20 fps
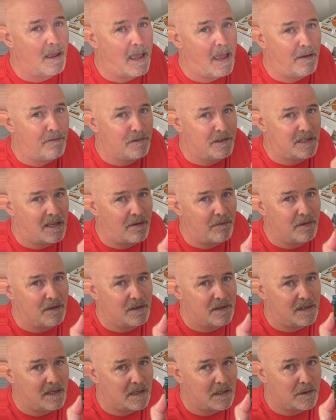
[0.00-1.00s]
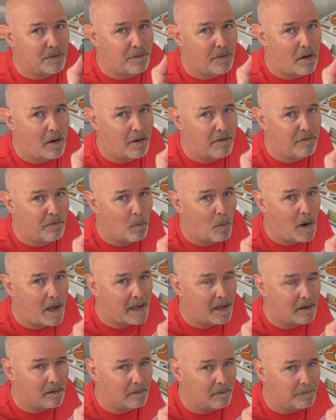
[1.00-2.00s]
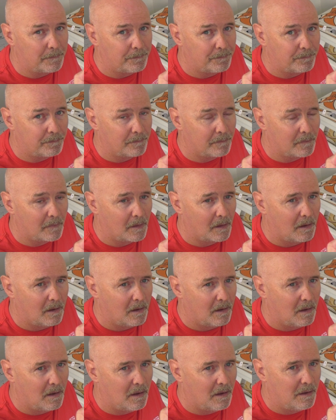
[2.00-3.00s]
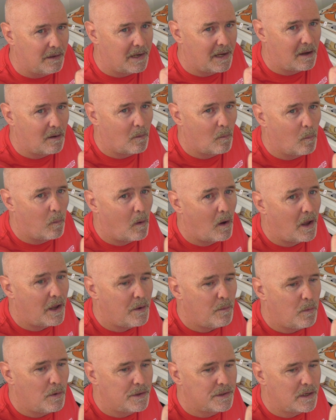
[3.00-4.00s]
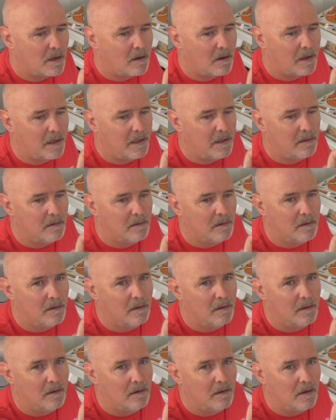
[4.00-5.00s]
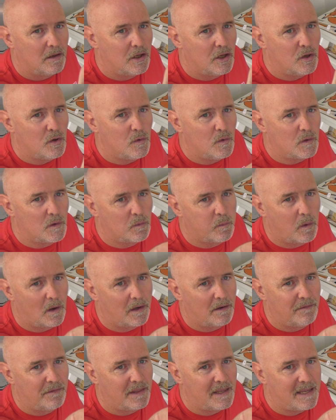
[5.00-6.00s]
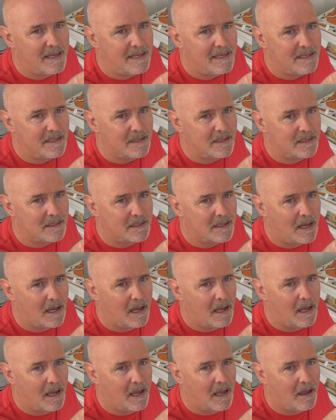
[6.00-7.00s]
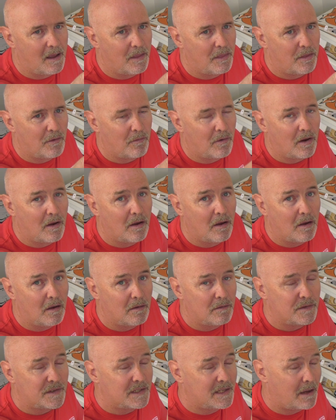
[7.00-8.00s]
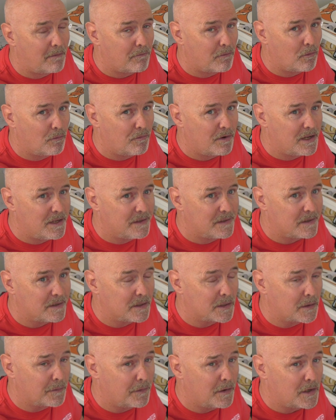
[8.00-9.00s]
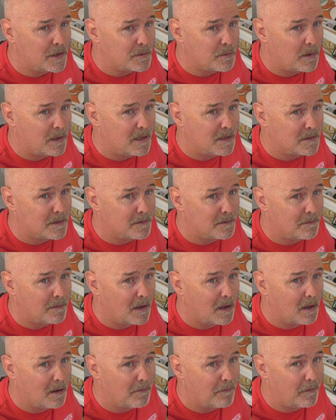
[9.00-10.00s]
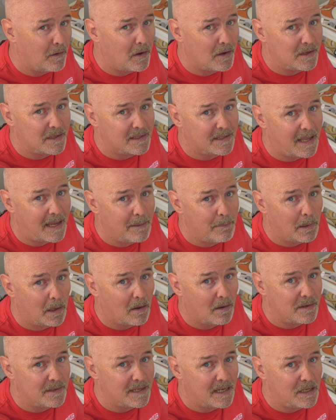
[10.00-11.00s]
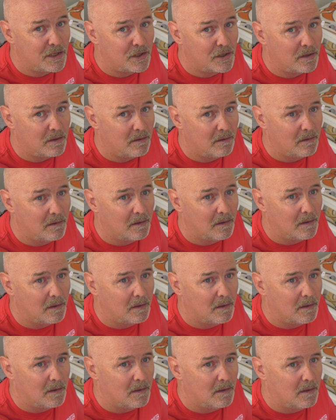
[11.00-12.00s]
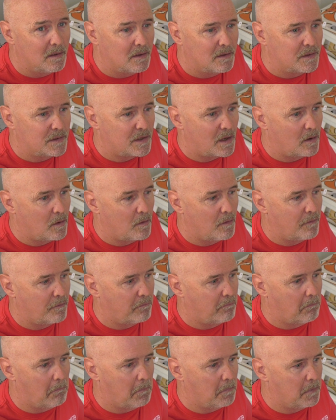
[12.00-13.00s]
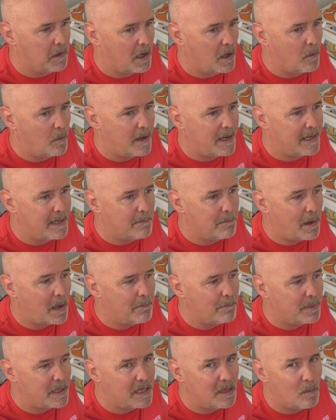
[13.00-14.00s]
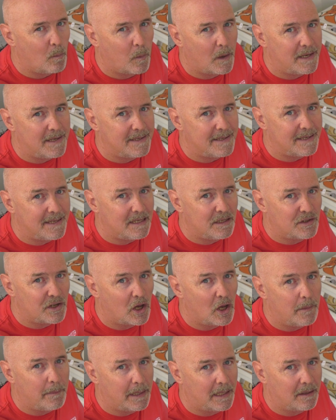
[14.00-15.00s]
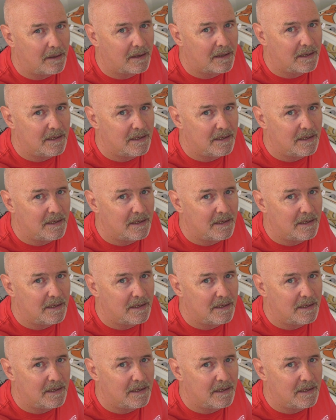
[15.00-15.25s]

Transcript: F765 wing. Now why would I use one of these? There are several reasons. The first one is flight stabilization. So, you know, in bumpy, windy, turbulent